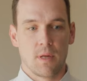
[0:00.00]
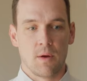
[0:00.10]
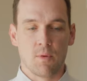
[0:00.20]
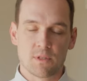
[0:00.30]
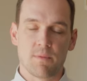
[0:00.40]

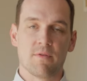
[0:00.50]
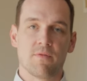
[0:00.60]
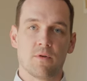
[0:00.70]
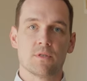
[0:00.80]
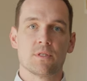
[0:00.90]
I went to my
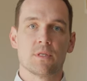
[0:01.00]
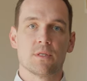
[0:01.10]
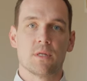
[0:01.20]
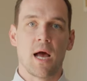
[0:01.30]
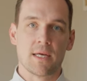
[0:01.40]
first
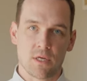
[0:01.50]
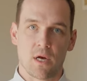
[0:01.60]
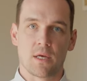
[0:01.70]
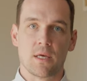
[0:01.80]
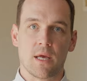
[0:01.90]
ice hockey